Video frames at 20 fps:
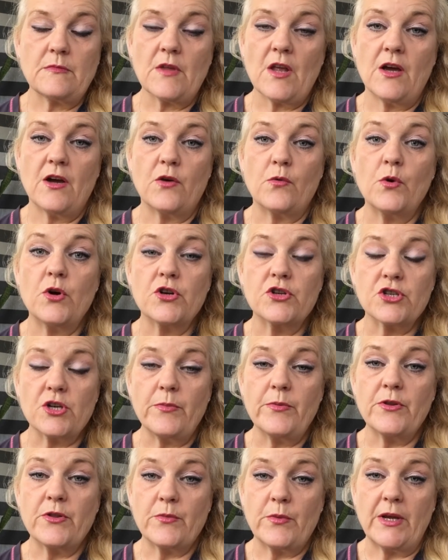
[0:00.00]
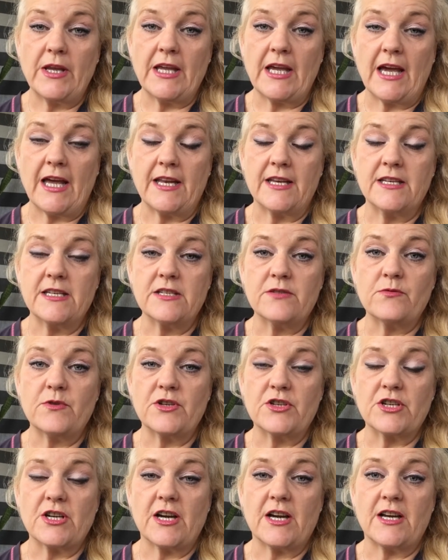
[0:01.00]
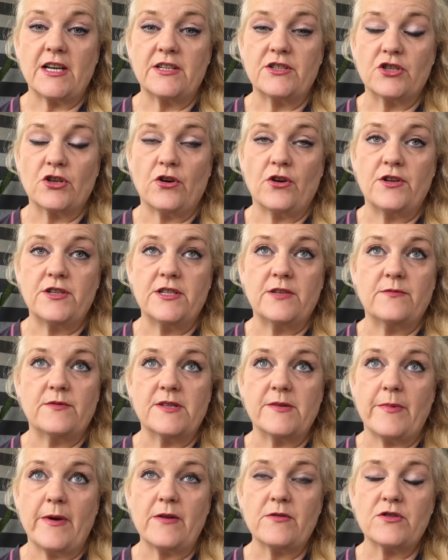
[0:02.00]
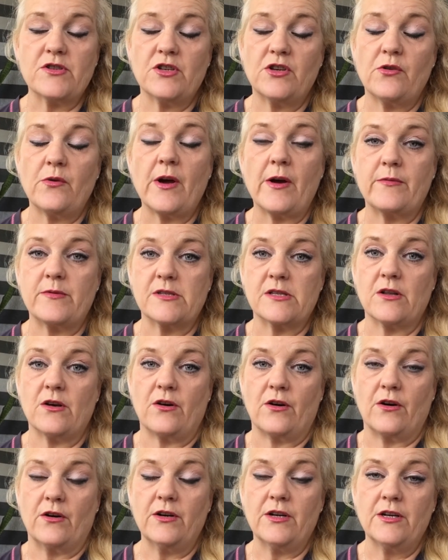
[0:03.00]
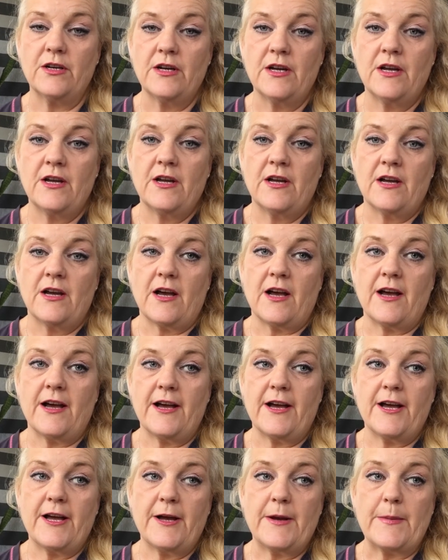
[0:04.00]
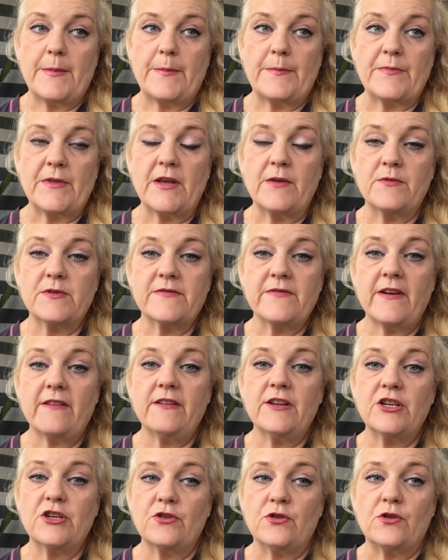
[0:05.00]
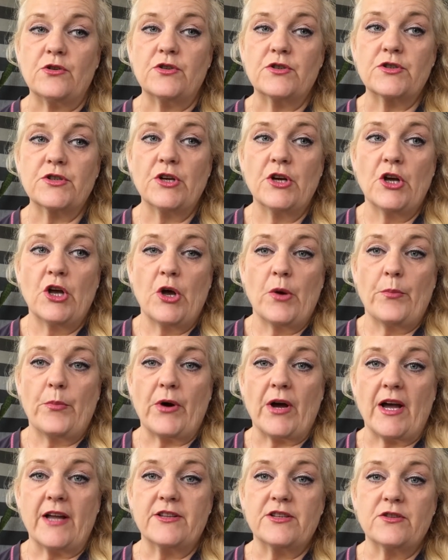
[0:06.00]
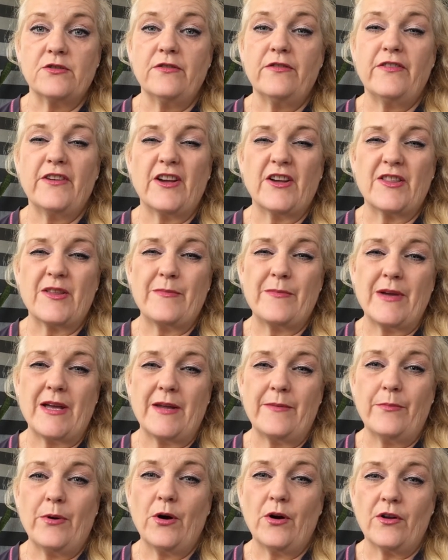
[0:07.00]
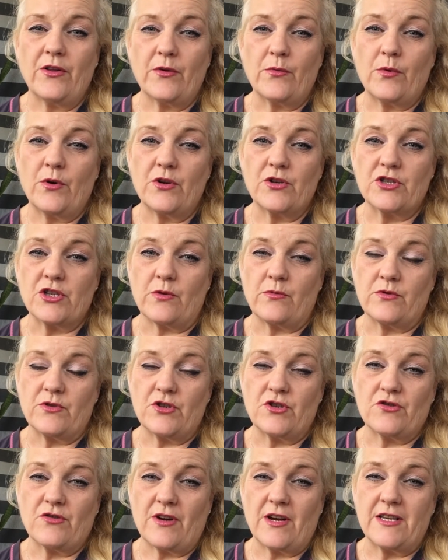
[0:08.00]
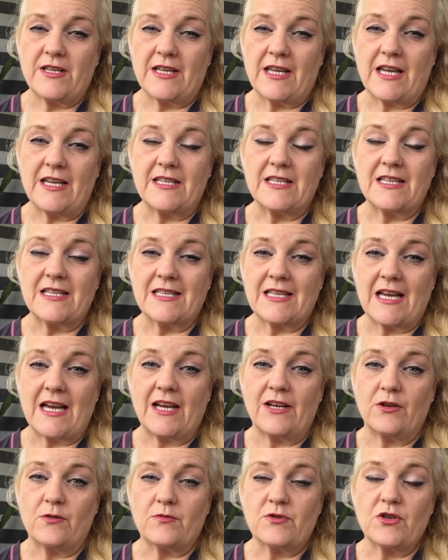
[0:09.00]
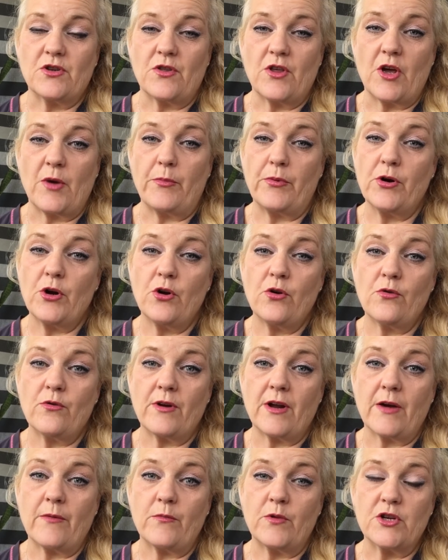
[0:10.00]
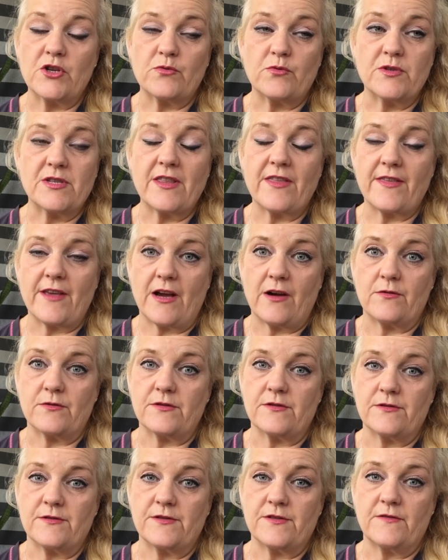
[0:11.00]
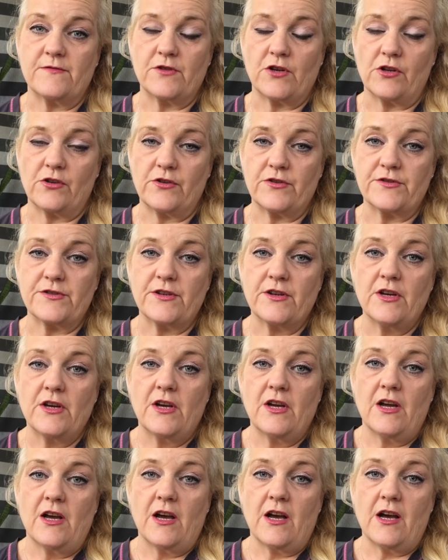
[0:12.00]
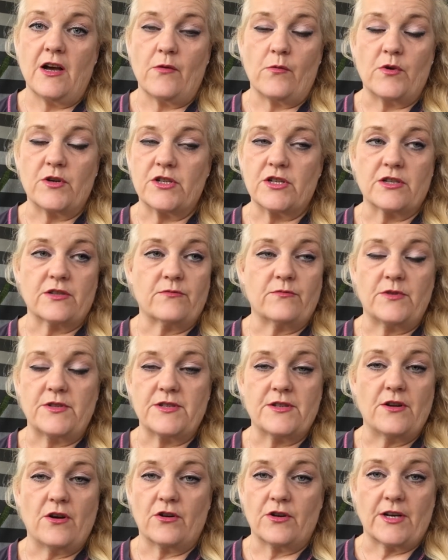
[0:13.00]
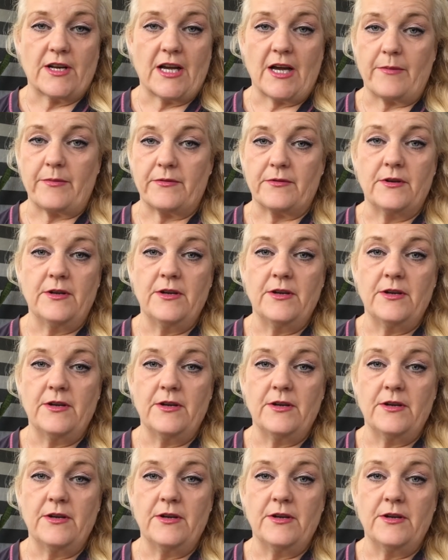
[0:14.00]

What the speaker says: workshop at the weekend, which I joined. It was about 2 hours long. It was very good, but I do feel the main point of the workshop was to try and get you to sign up to their program, which was thousands of dollars, which is not going to happen